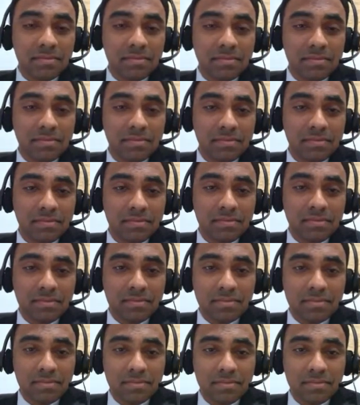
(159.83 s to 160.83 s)

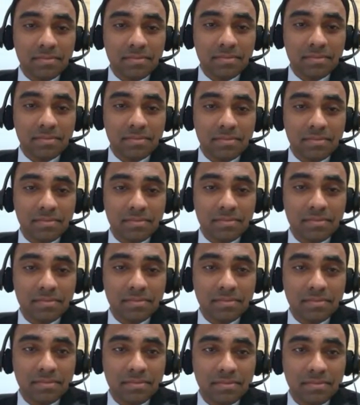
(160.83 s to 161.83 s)

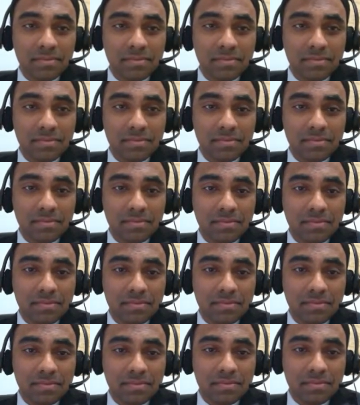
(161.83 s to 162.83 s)

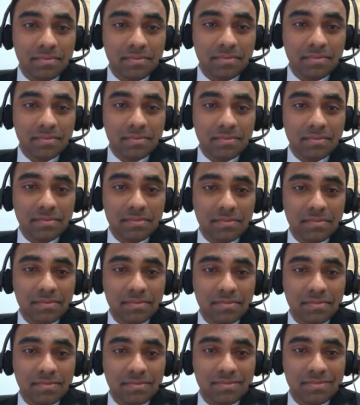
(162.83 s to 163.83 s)

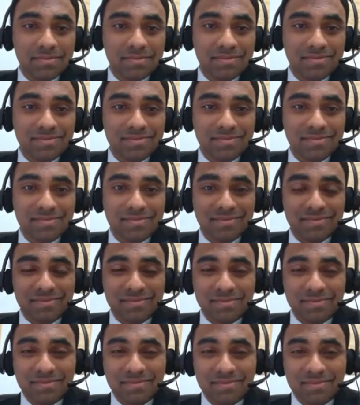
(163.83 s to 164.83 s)

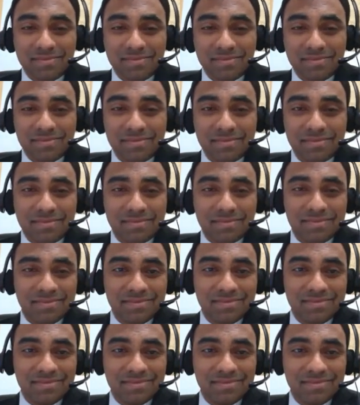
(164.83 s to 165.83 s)

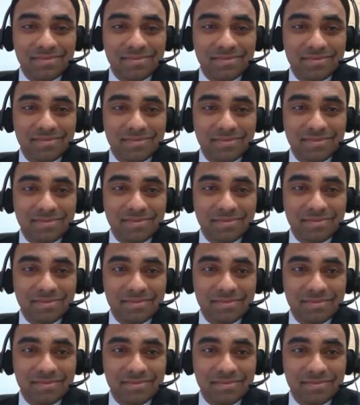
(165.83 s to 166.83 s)

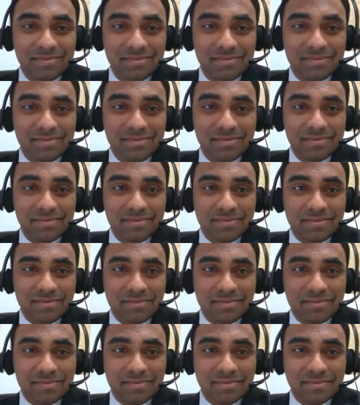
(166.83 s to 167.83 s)
(not speaking)